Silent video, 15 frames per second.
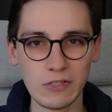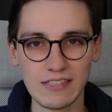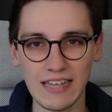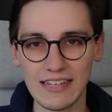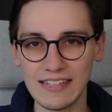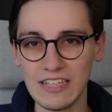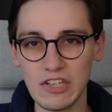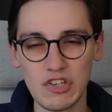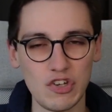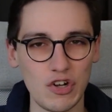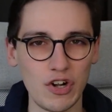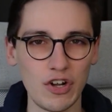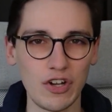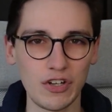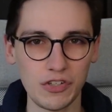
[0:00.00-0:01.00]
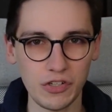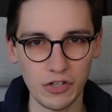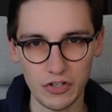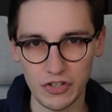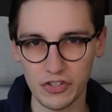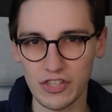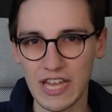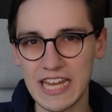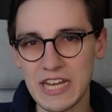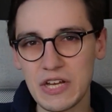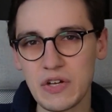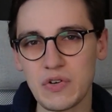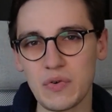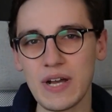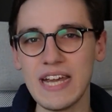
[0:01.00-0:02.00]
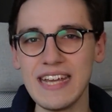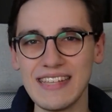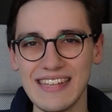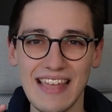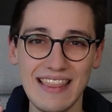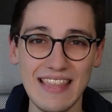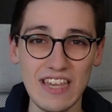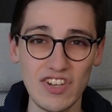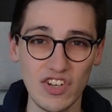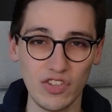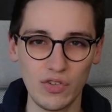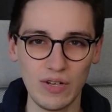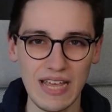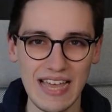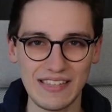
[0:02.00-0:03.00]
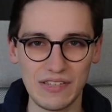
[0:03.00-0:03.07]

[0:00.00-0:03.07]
and these Sherlocks are just a great addition to that,